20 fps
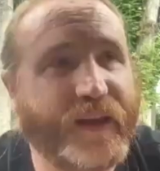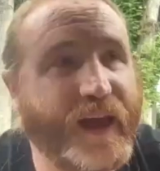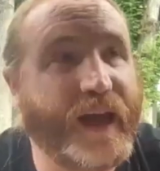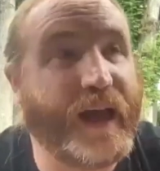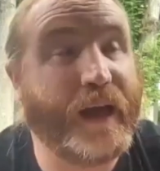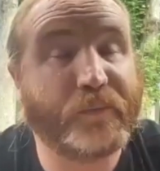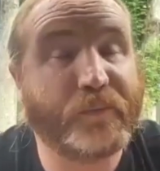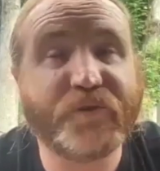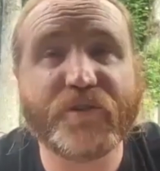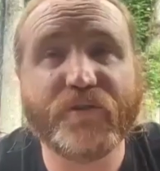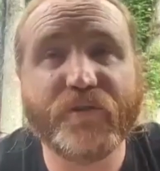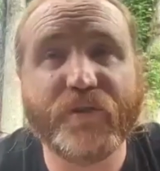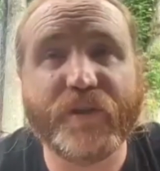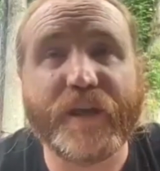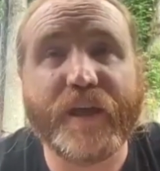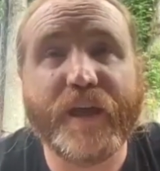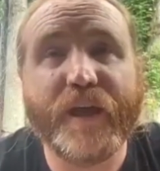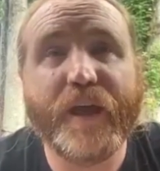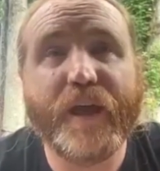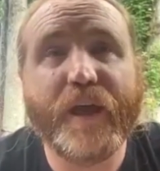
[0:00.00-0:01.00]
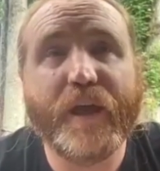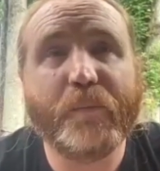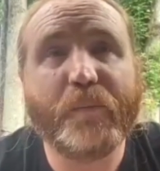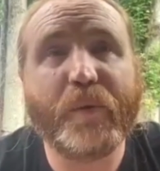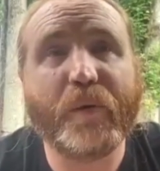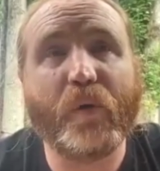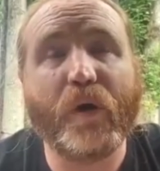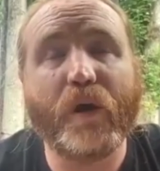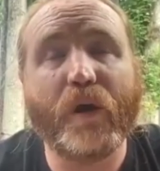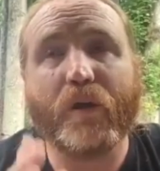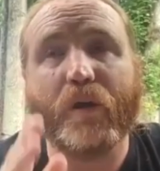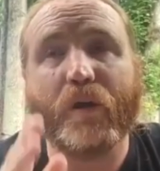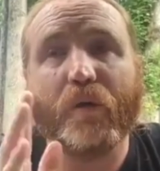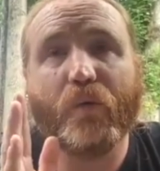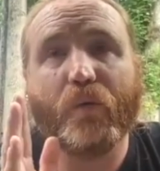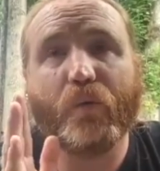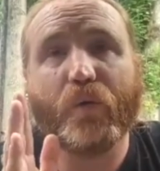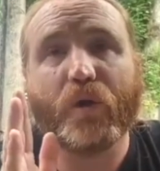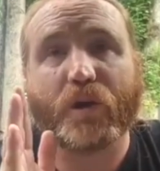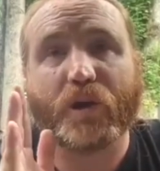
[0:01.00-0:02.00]
Yeah, absolutely. But what
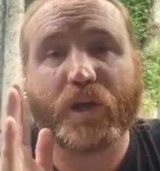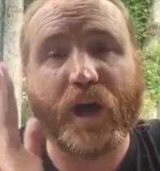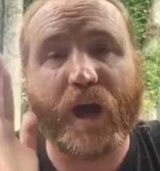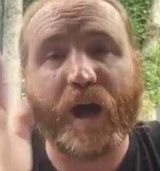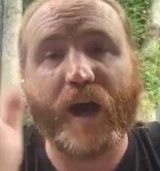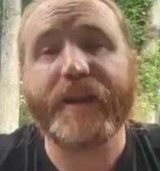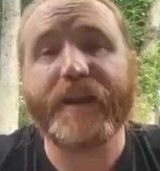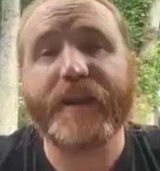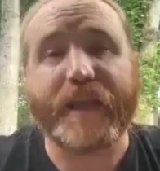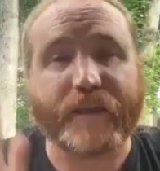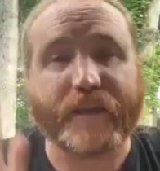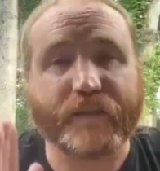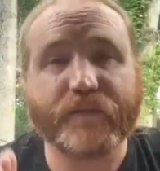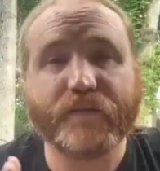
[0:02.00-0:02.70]
we're cutting